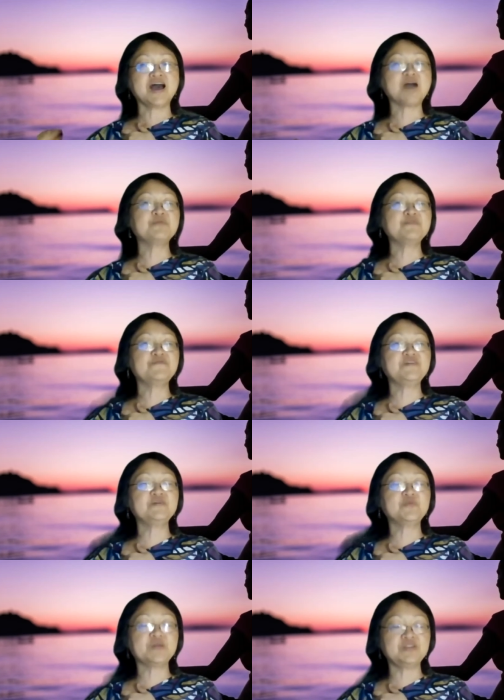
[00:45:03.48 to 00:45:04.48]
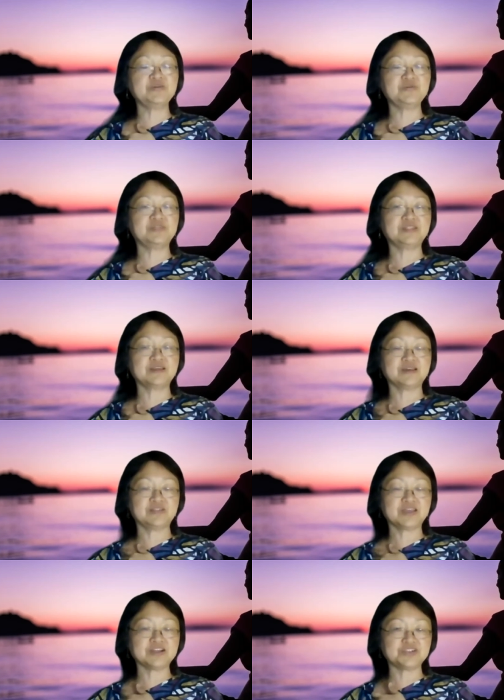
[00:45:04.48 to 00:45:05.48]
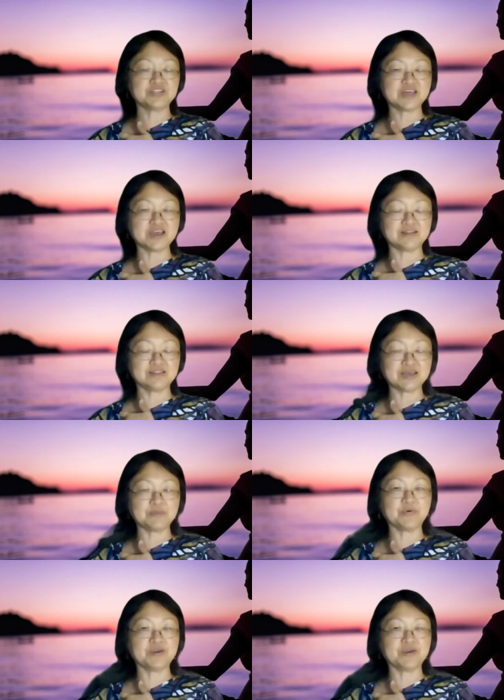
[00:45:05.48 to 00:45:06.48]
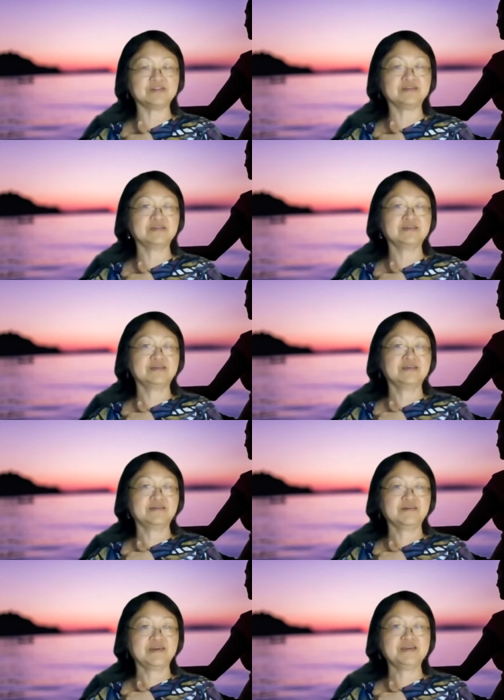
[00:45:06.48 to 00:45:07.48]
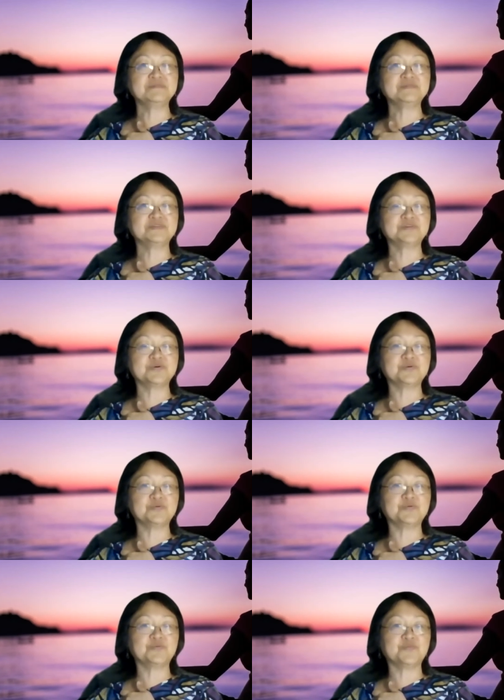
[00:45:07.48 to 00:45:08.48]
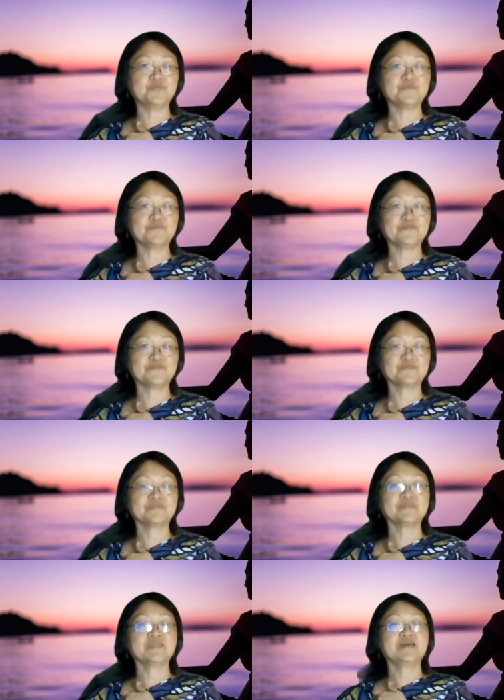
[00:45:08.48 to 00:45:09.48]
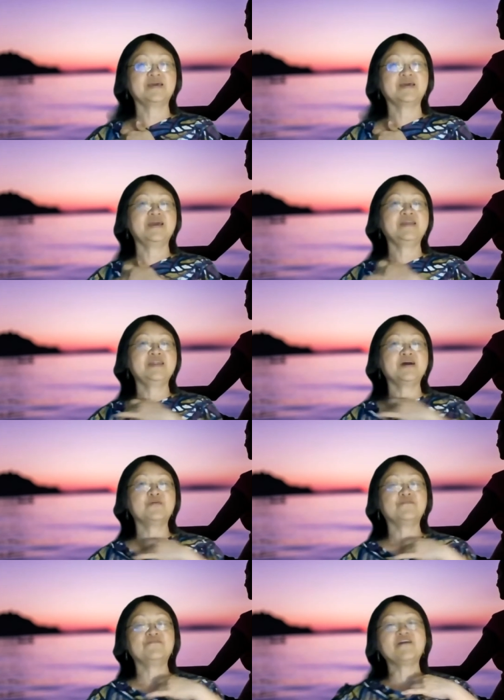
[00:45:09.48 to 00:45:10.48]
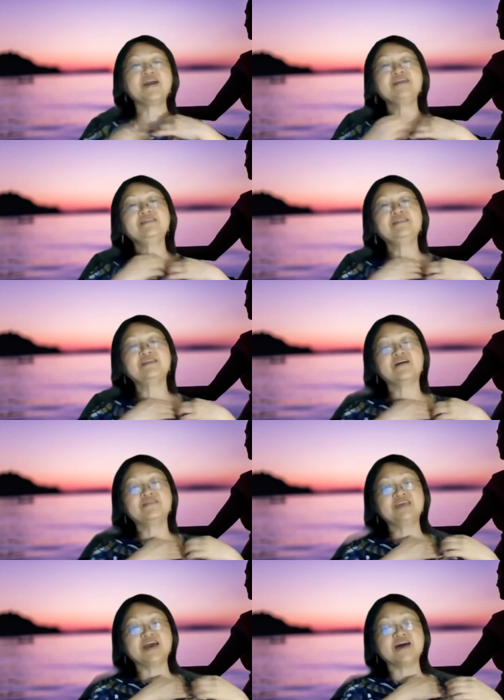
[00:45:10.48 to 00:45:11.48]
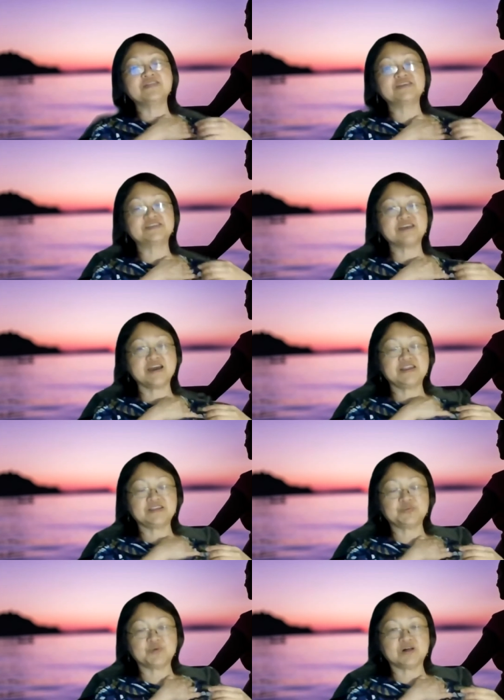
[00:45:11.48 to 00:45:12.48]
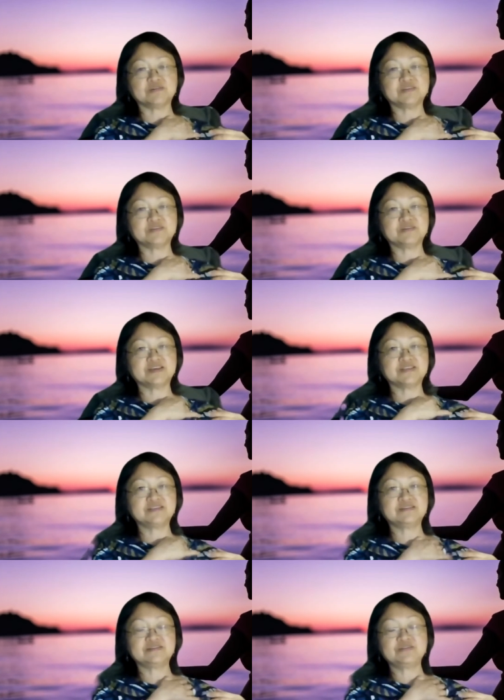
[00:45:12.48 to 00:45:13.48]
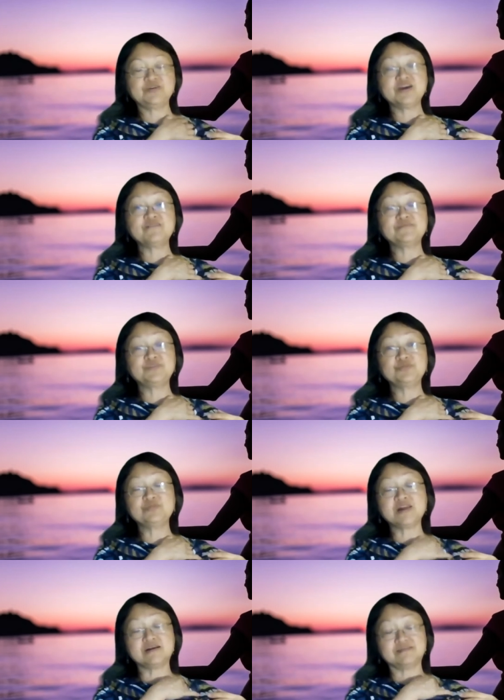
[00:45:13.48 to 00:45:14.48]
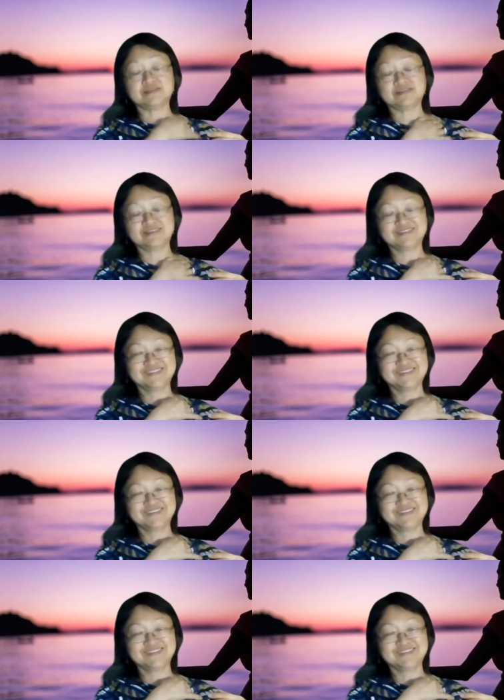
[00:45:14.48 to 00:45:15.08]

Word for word: how you feel when you touch that point. Okay, so, and now find on the other side as well. So, because you have two lungs